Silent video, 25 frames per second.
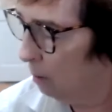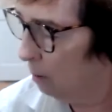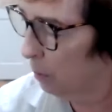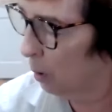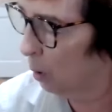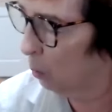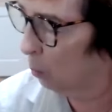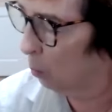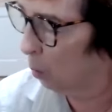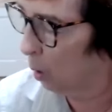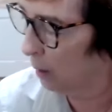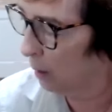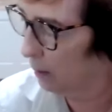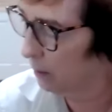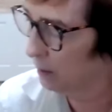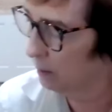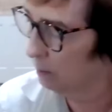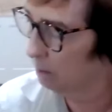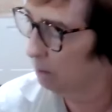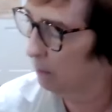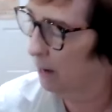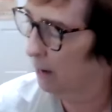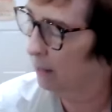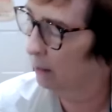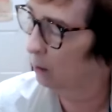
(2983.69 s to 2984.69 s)
But what
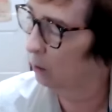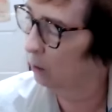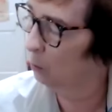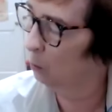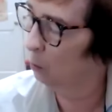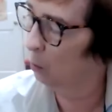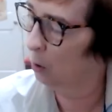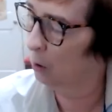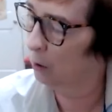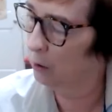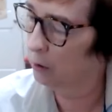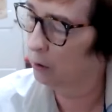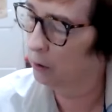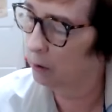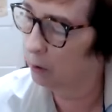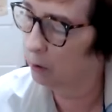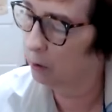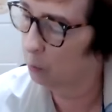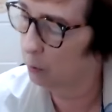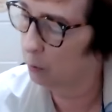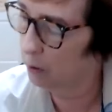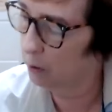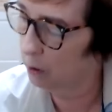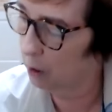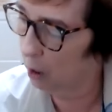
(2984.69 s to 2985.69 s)
has made it worse,
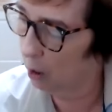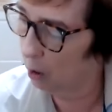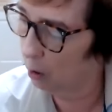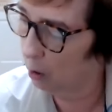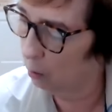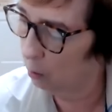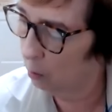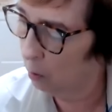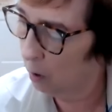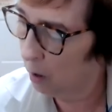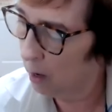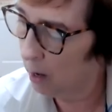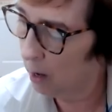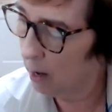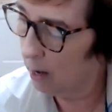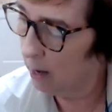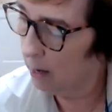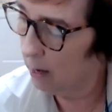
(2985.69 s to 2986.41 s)
as we know,